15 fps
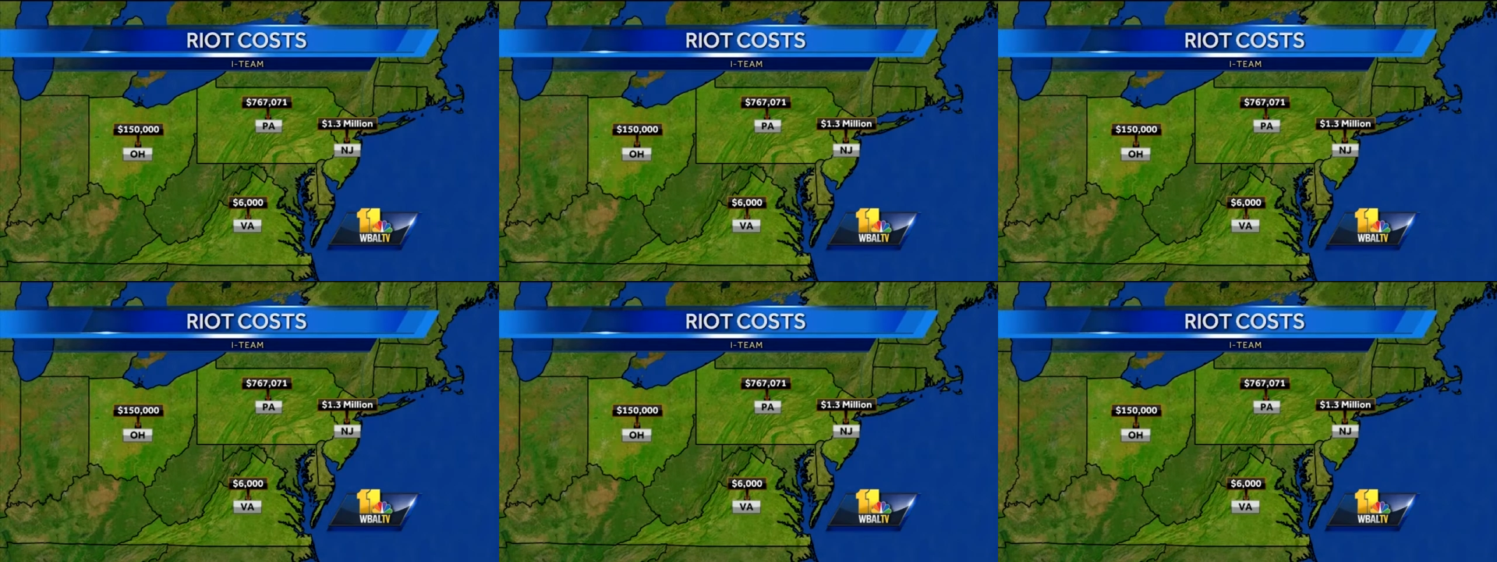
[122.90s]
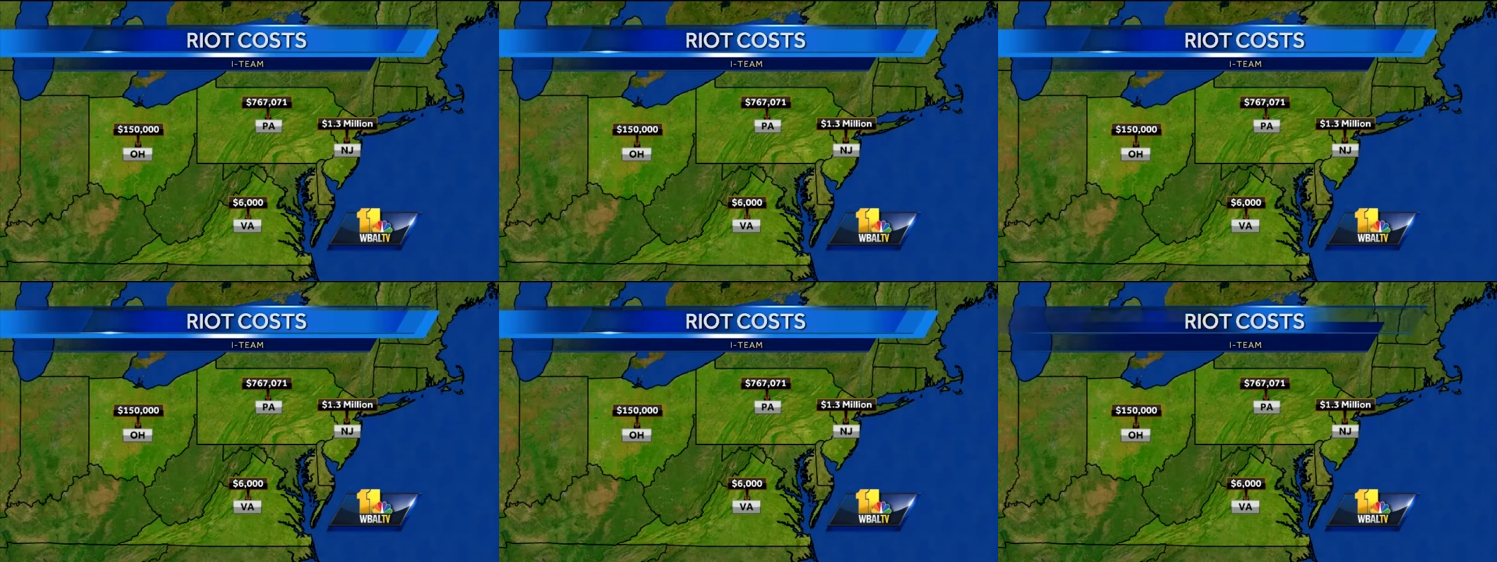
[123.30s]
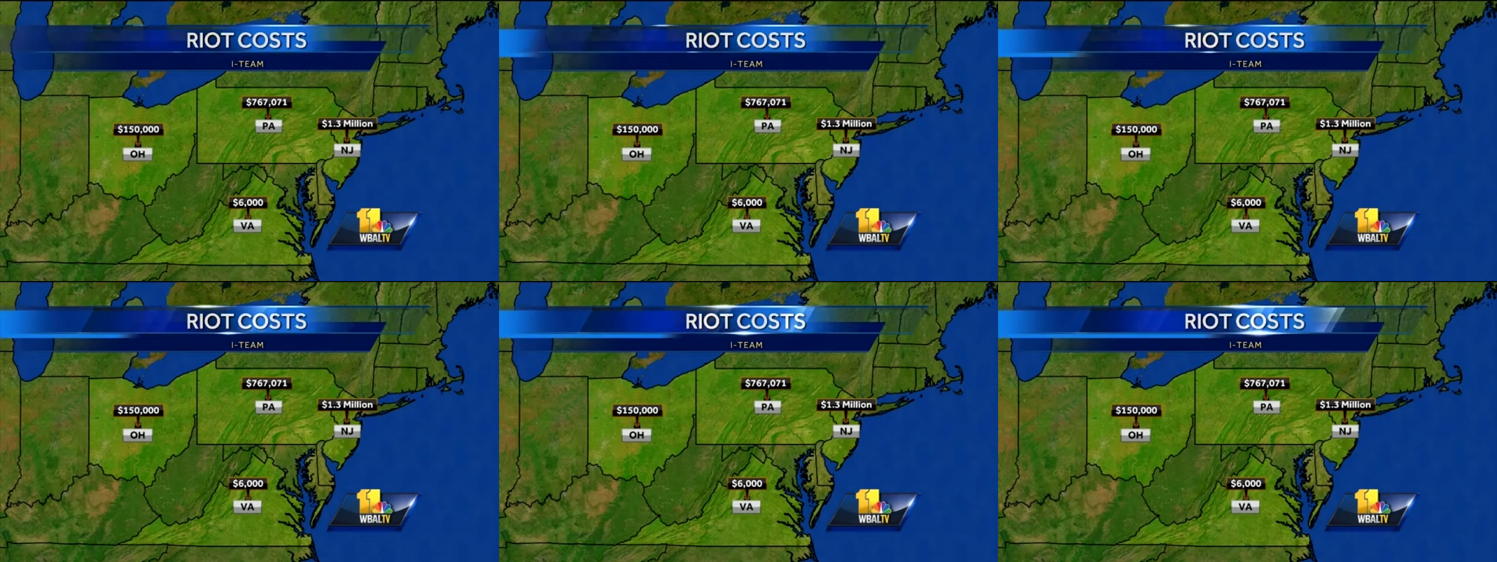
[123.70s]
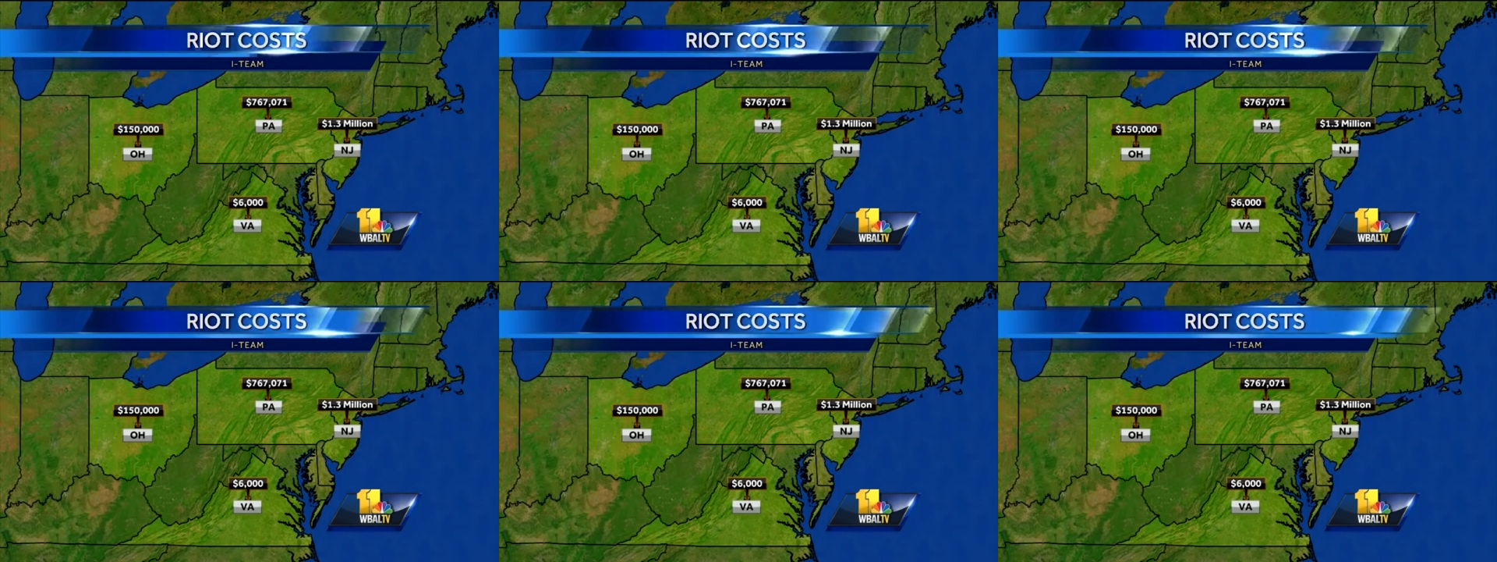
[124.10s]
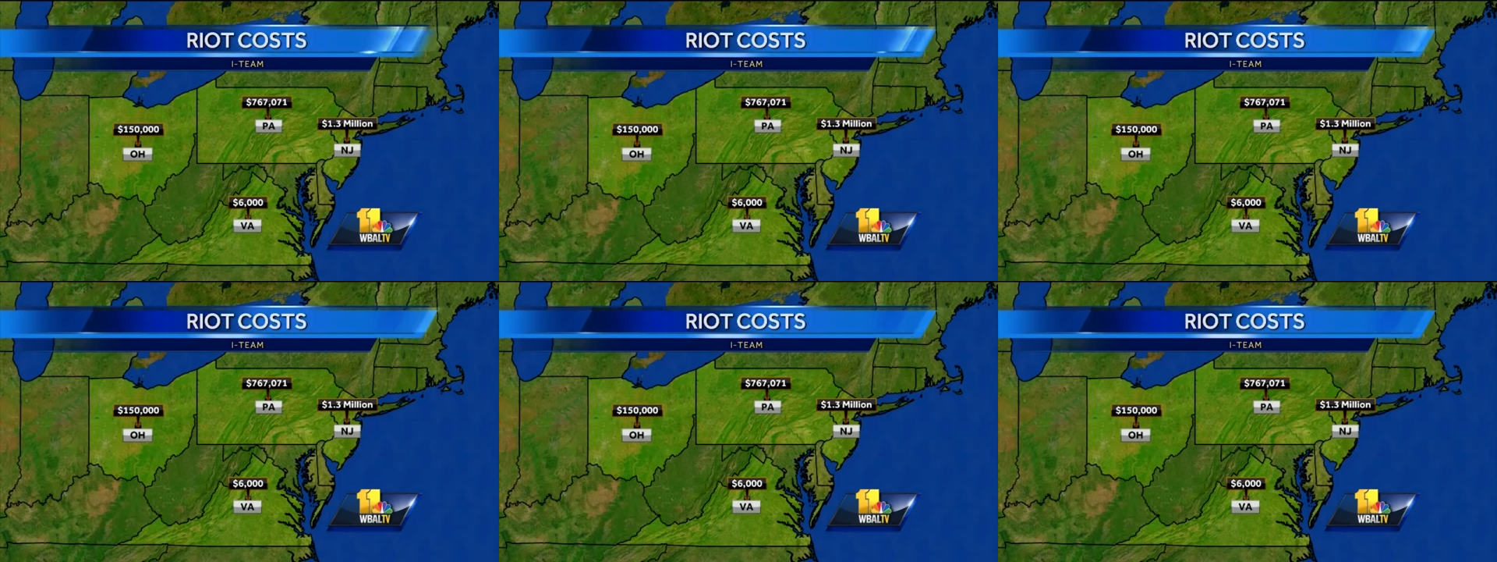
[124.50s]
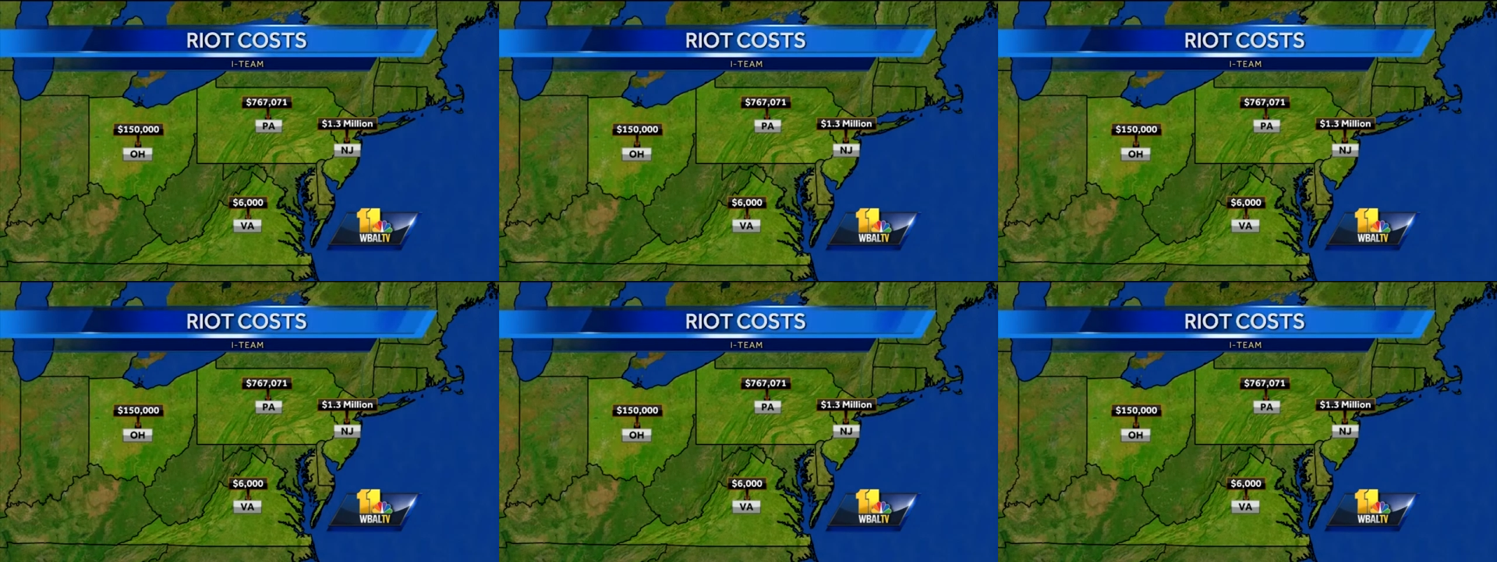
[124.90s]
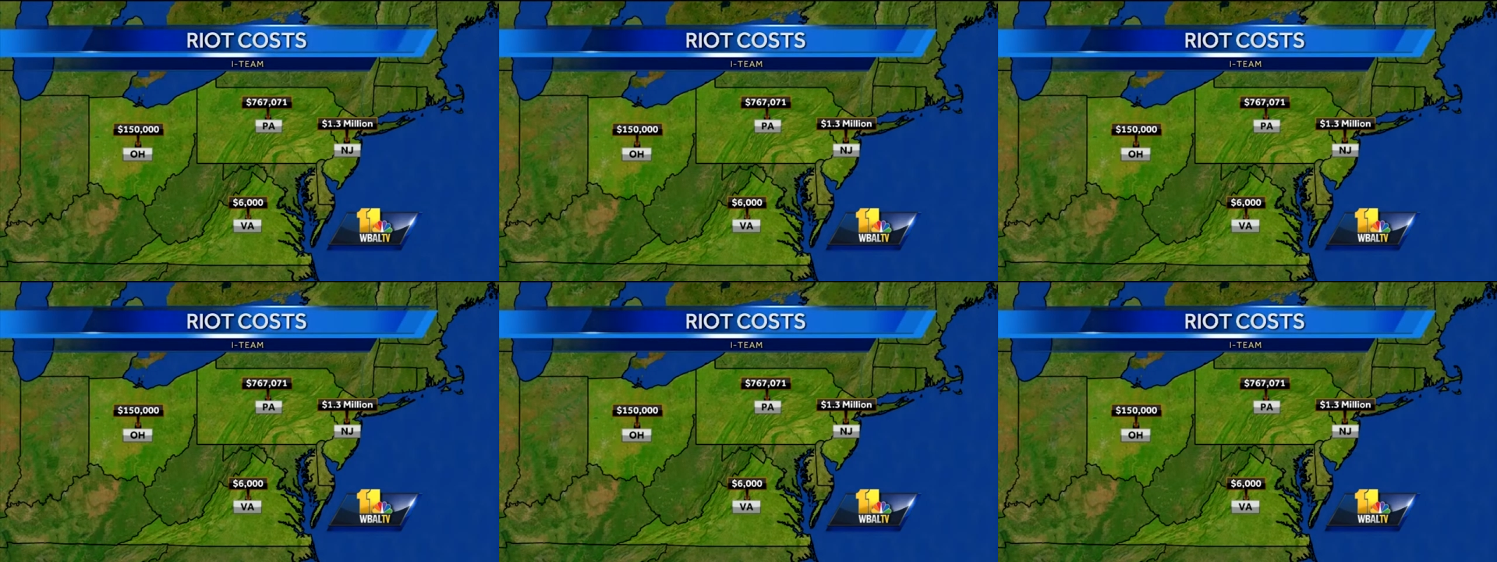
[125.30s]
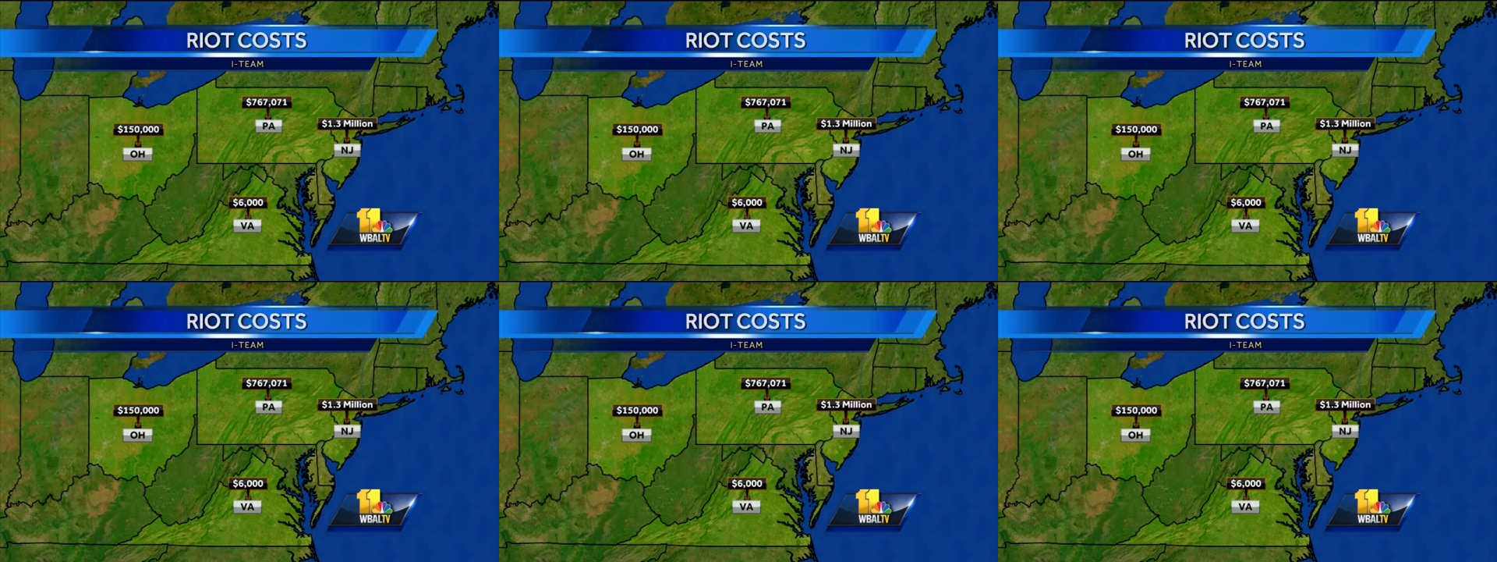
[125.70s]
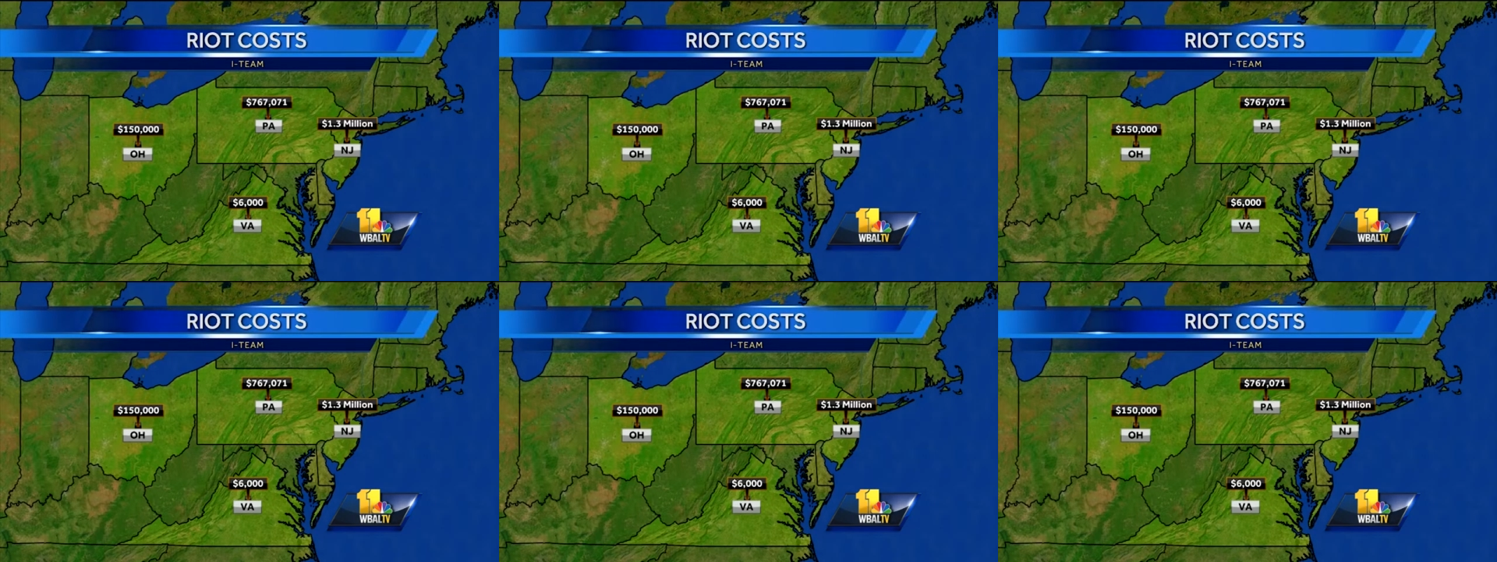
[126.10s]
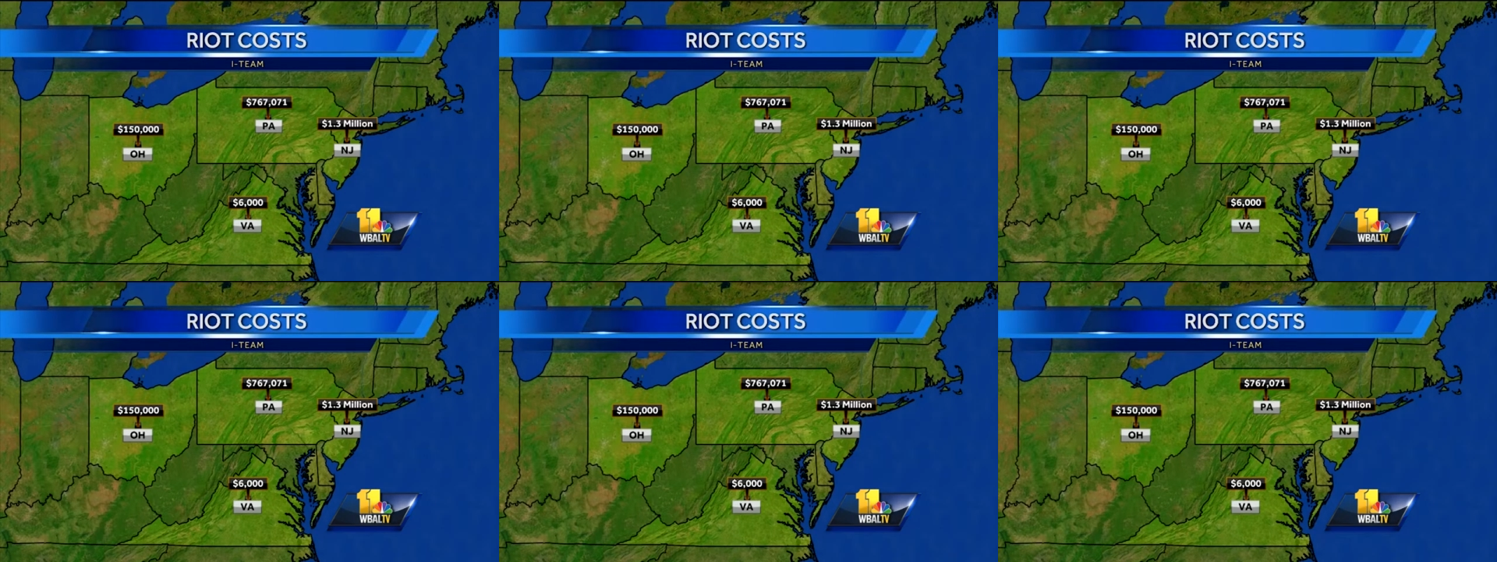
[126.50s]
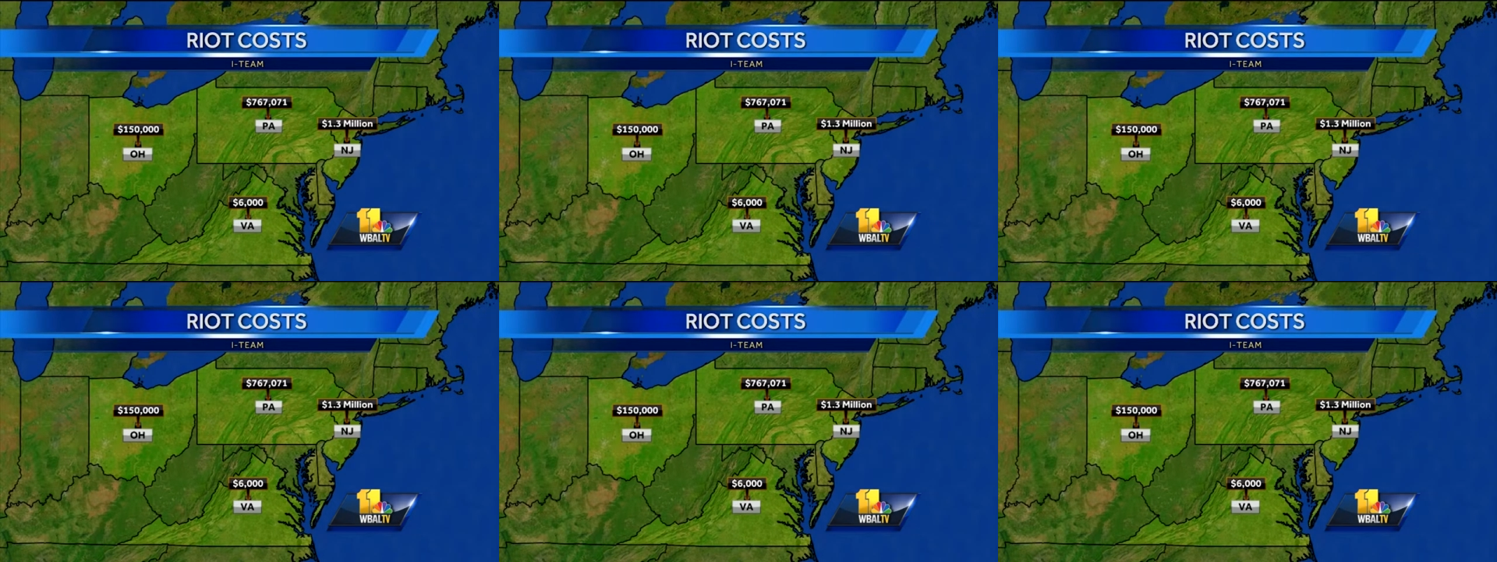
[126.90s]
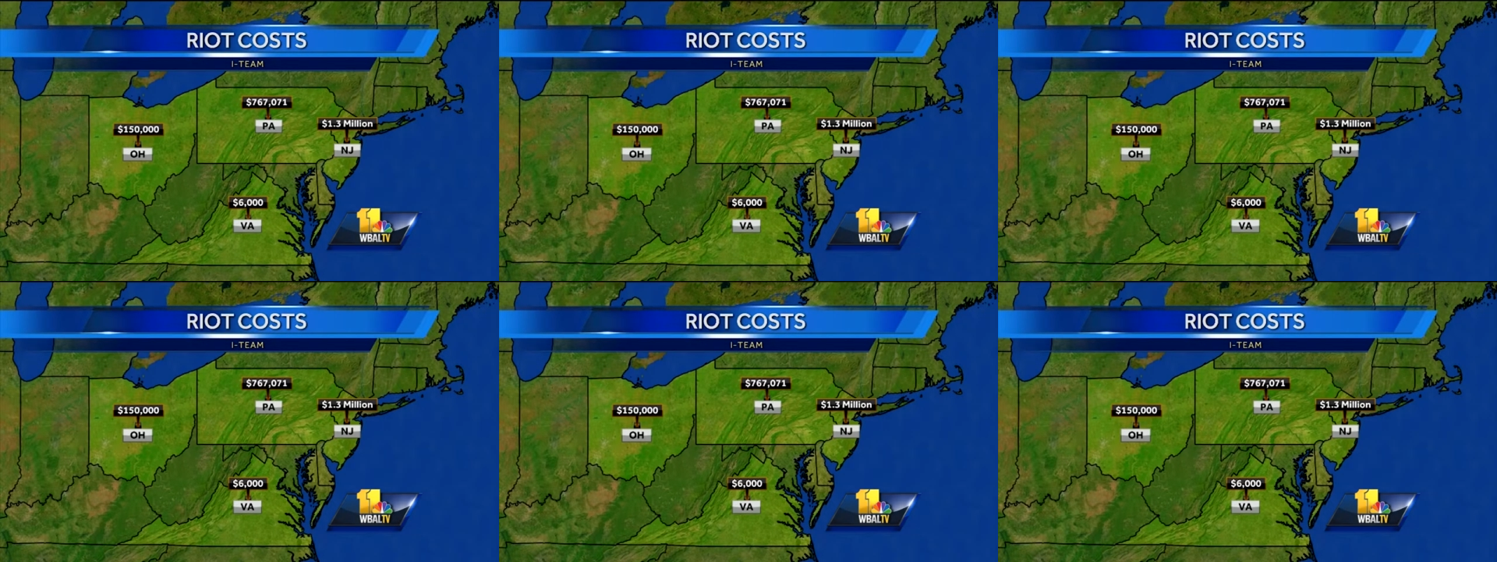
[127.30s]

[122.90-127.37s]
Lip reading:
Nobody's mouth can be seen.